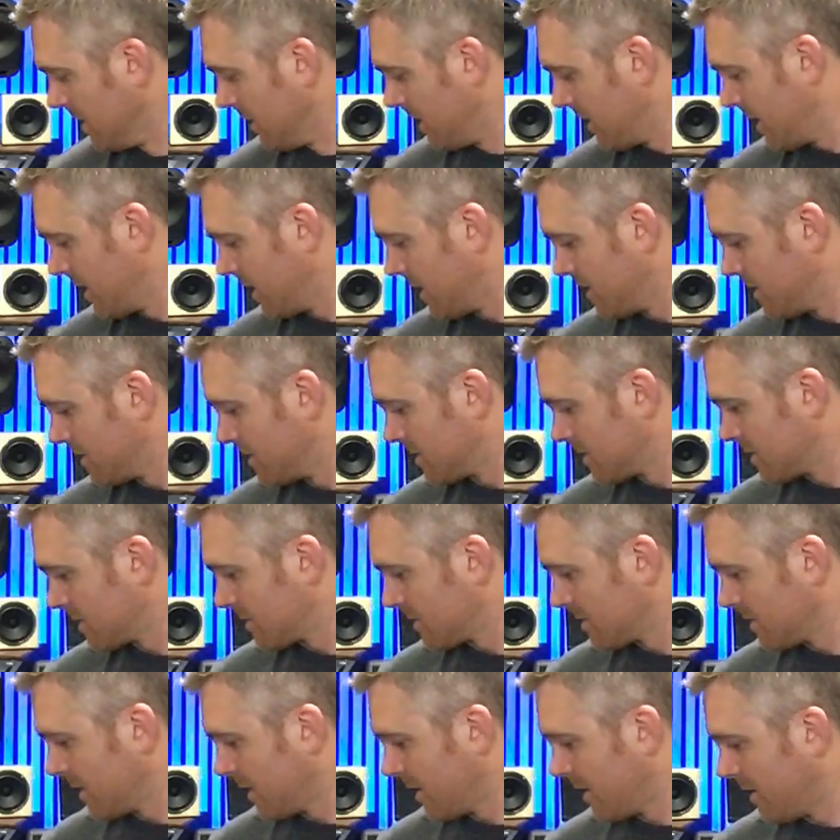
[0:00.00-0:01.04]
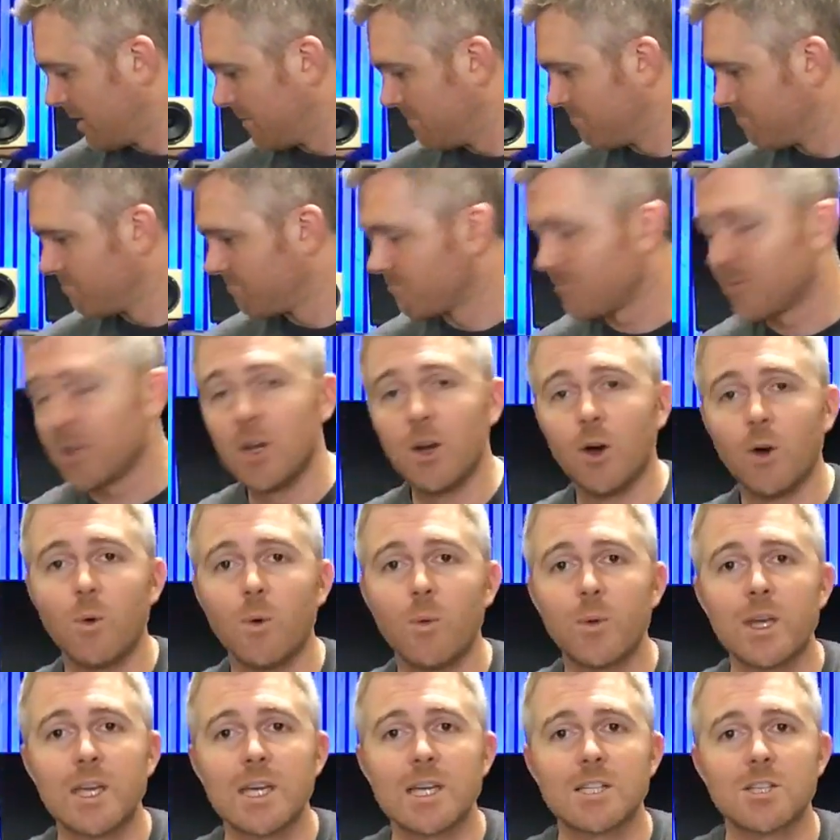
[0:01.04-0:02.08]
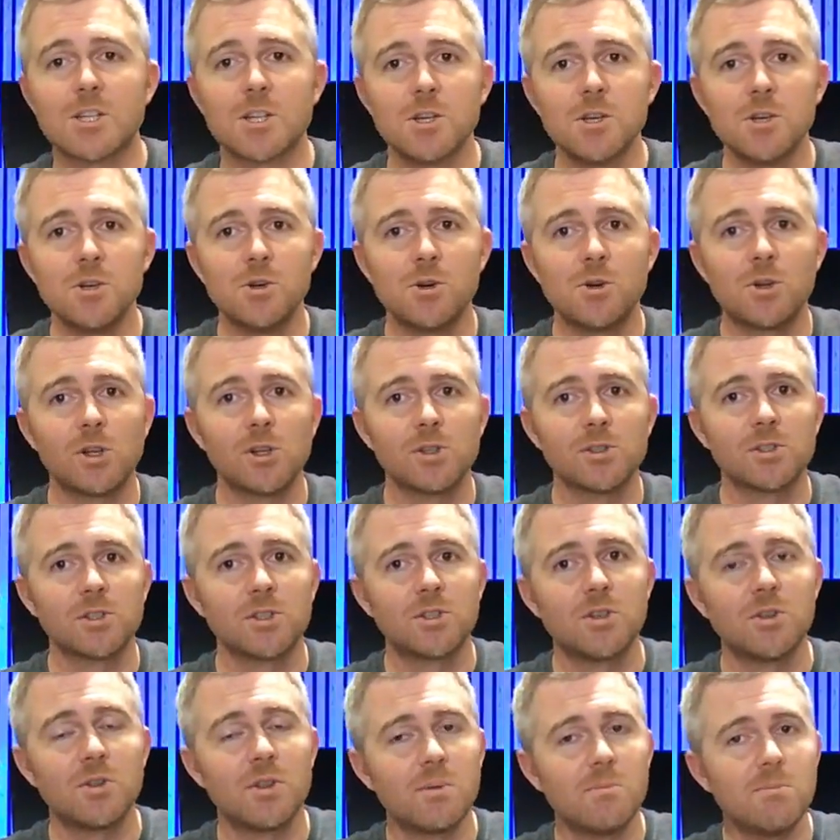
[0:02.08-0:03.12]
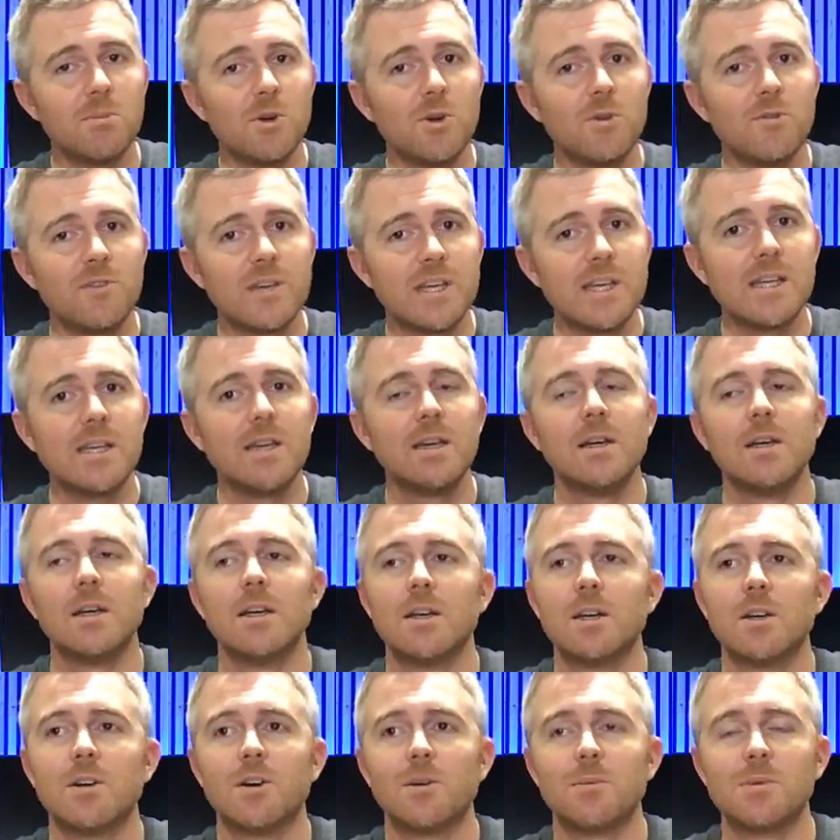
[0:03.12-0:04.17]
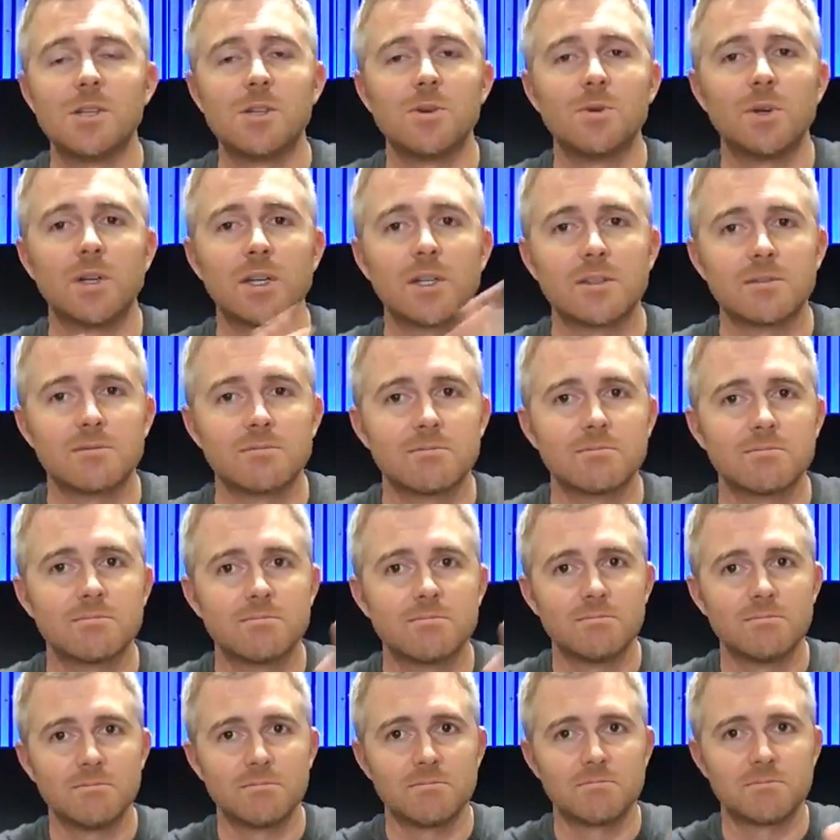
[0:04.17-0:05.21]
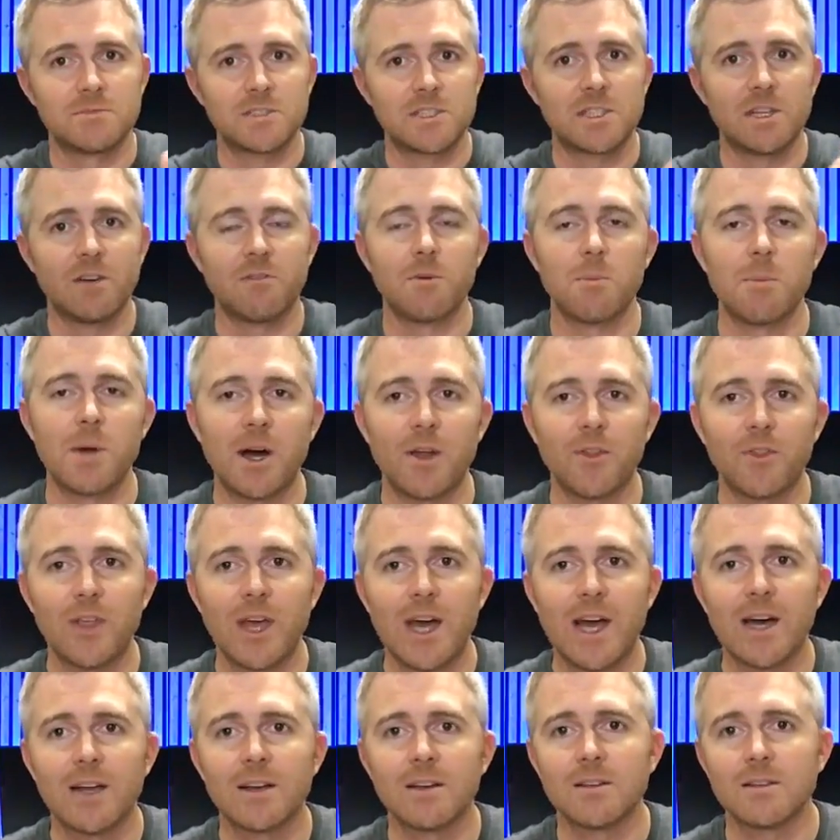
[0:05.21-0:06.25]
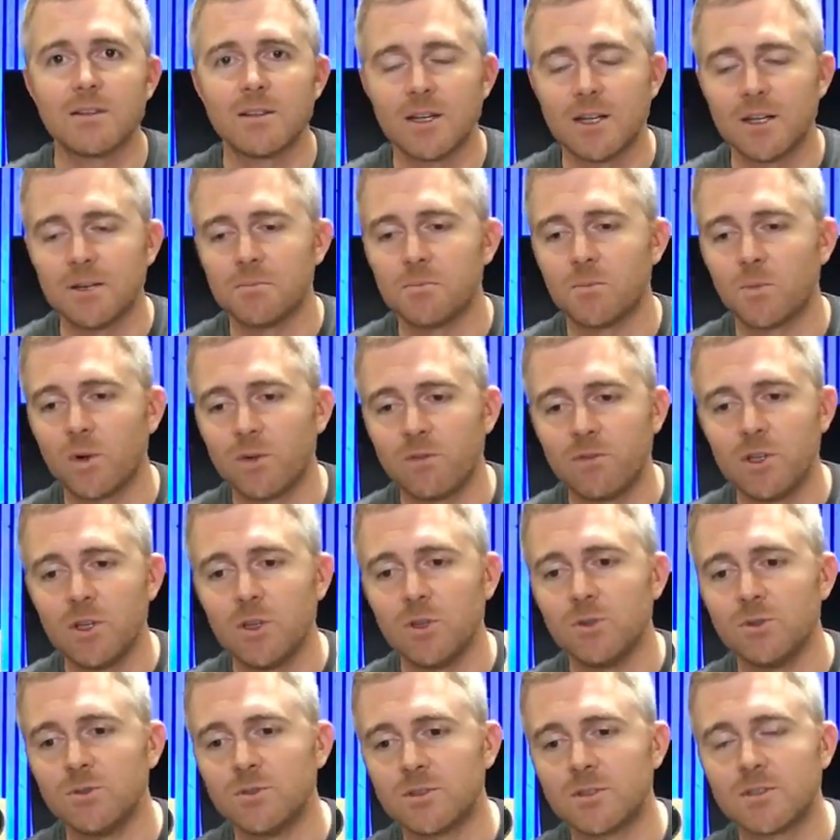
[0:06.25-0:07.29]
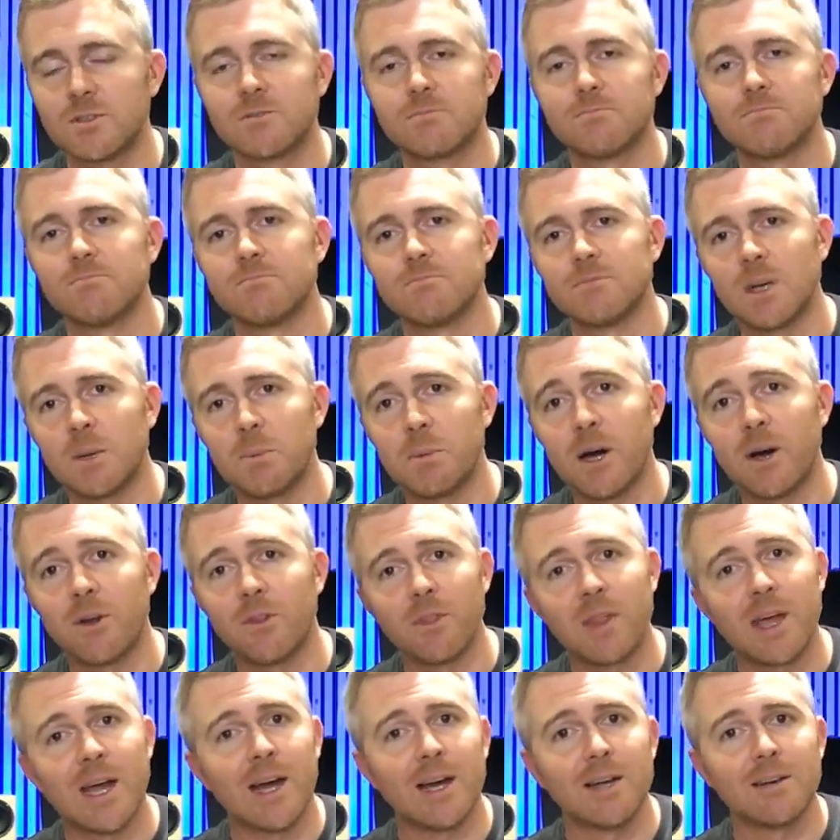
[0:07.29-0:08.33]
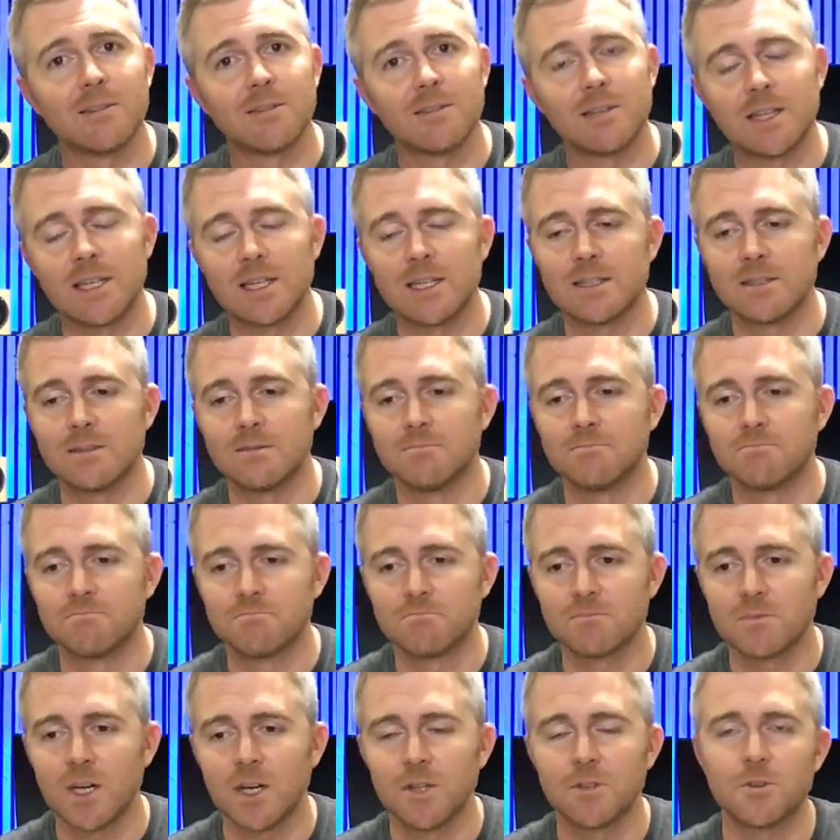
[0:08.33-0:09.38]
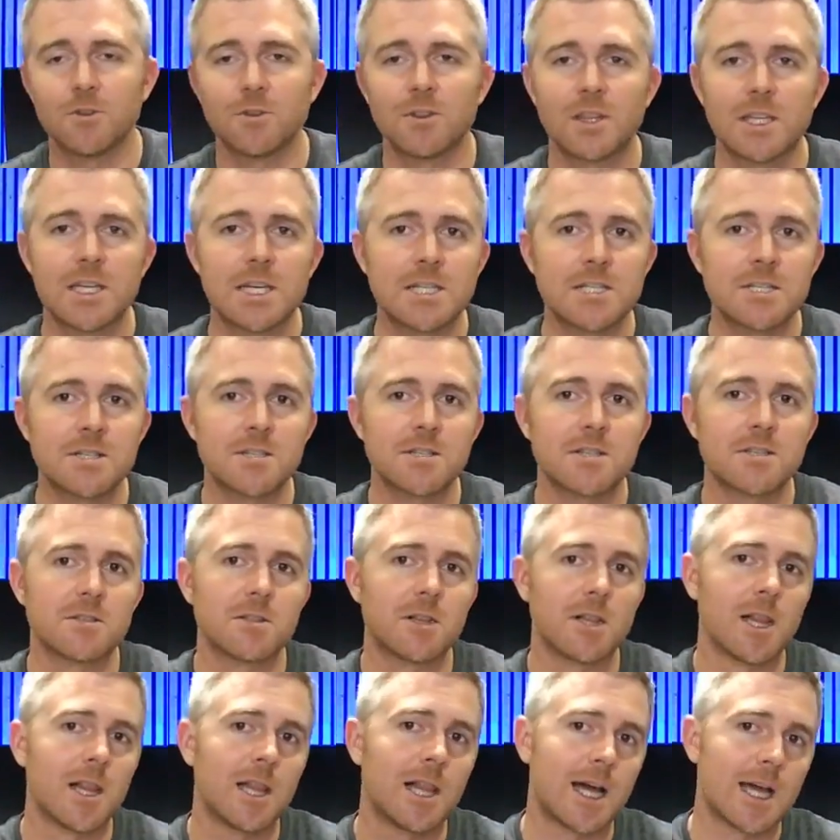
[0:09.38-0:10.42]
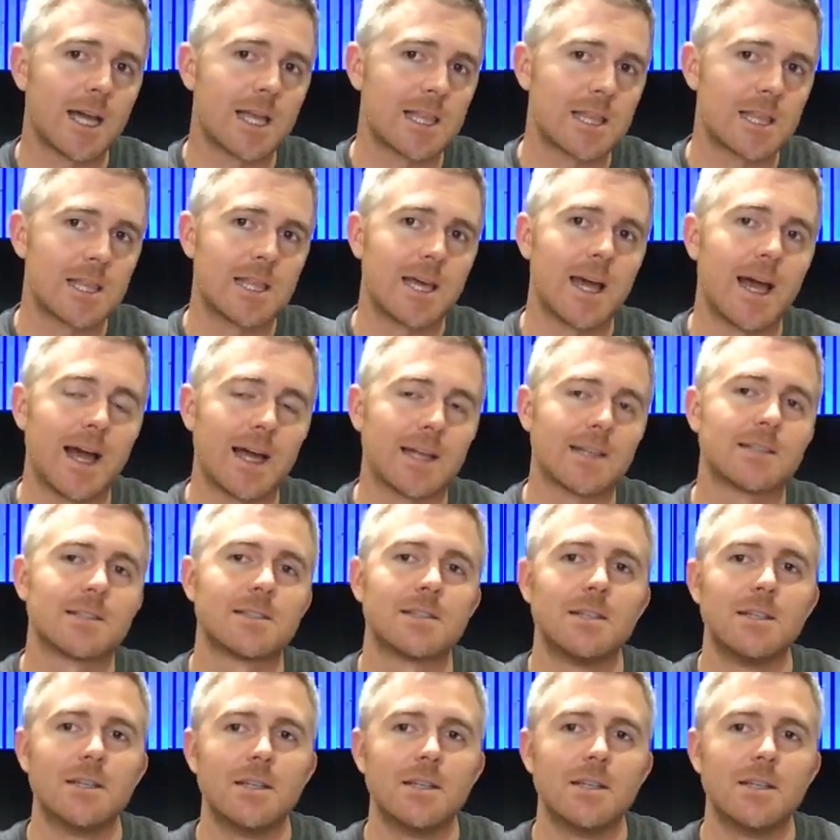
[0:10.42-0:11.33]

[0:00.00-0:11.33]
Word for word: And, um, you know, when we get to closer to the movie, we'll be doing stuff about that, um, reviews about that, and other things like that.